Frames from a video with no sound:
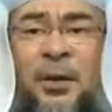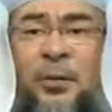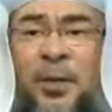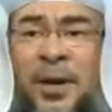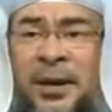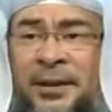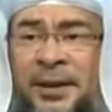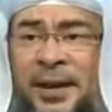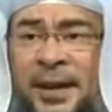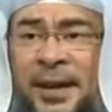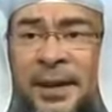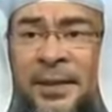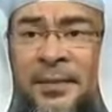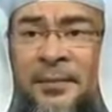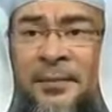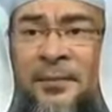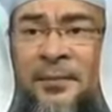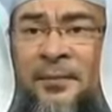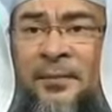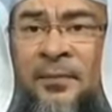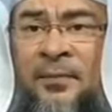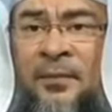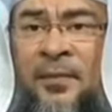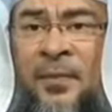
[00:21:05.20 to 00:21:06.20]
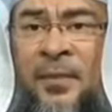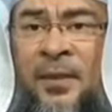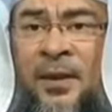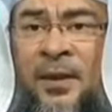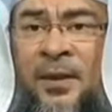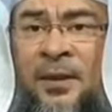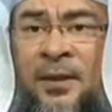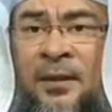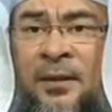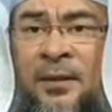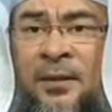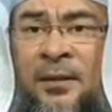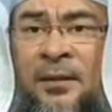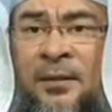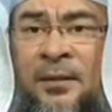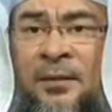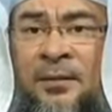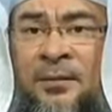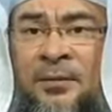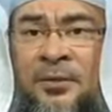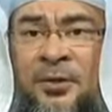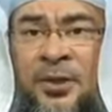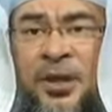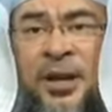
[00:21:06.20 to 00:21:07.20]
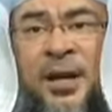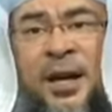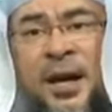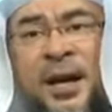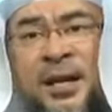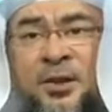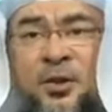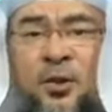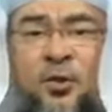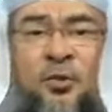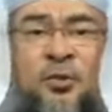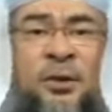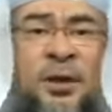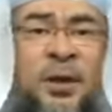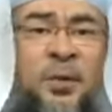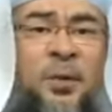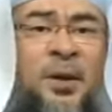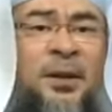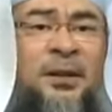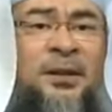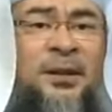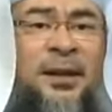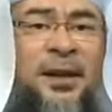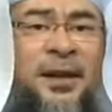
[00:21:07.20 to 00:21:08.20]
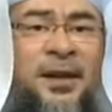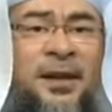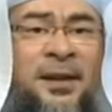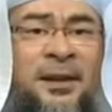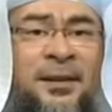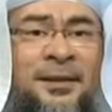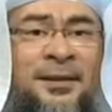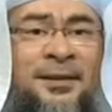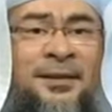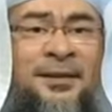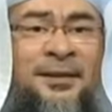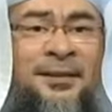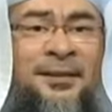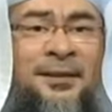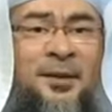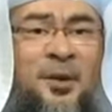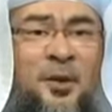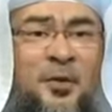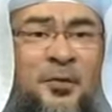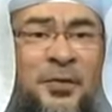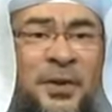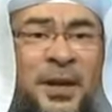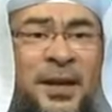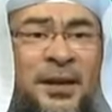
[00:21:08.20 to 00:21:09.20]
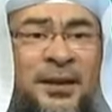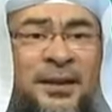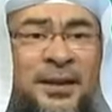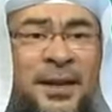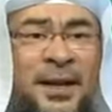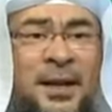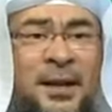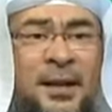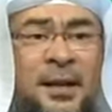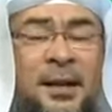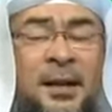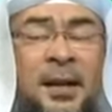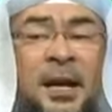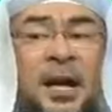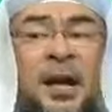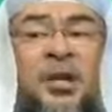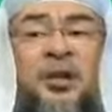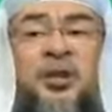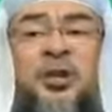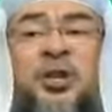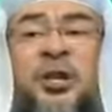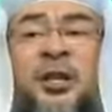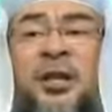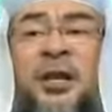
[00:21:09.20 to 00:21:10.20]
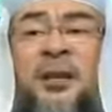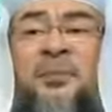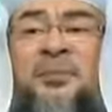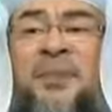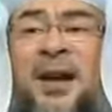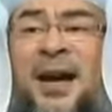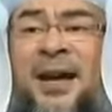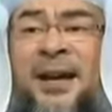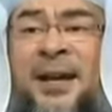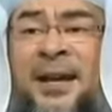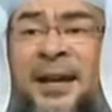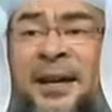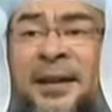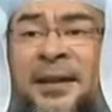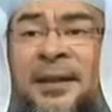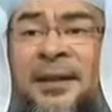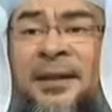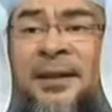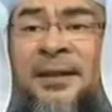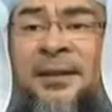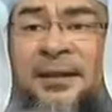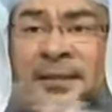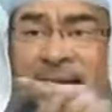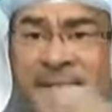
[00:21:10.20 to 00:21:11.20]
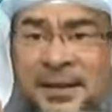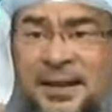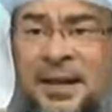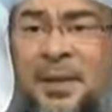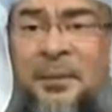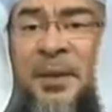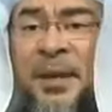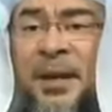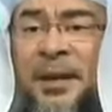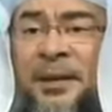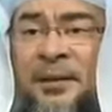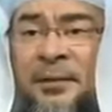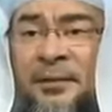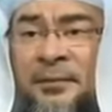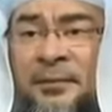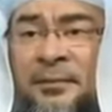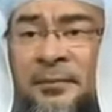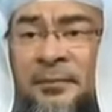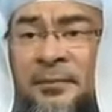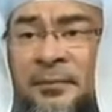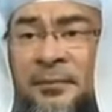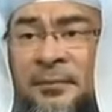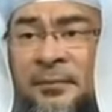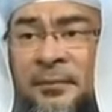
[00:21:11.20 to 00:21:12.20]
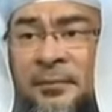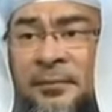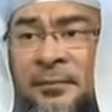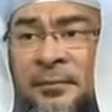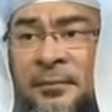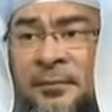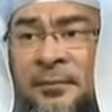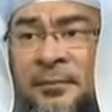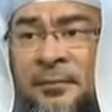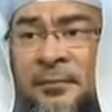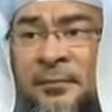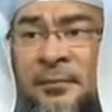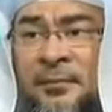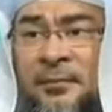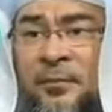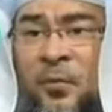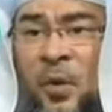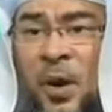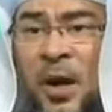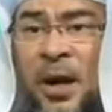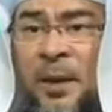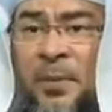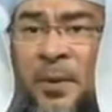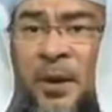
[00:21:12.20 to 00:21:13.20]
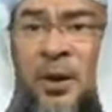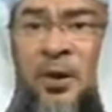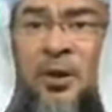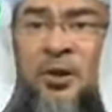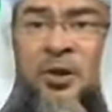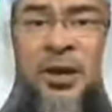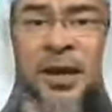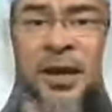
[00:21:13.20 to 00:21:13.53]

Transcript: the following day, she has only one day of iddah and she can marry the same day. Why?